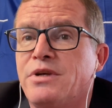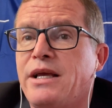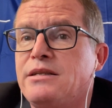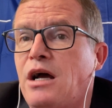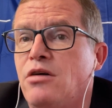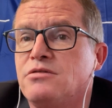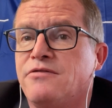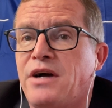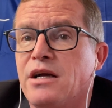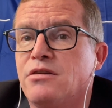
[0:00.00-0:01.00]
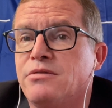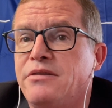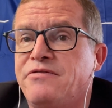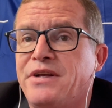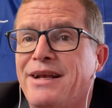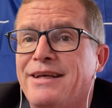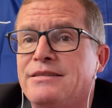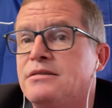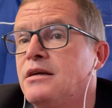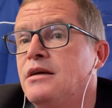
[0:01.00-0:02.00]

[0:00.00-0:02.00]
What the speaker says: kicked out of Hungary, Finland,